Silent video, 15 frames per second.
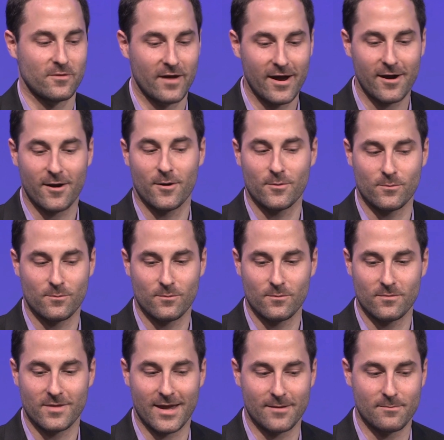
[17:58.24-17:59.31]
there,
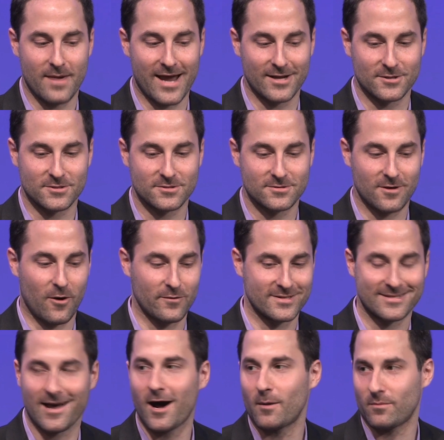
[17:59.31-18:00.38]
they managed all
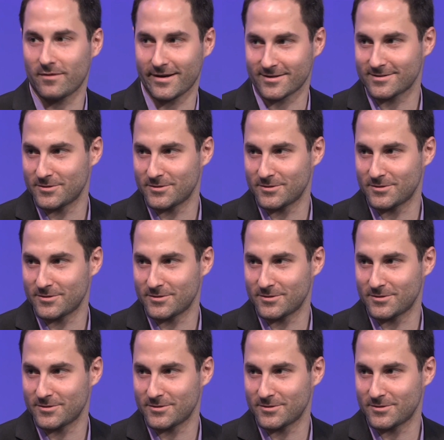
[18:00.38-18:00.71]
these complex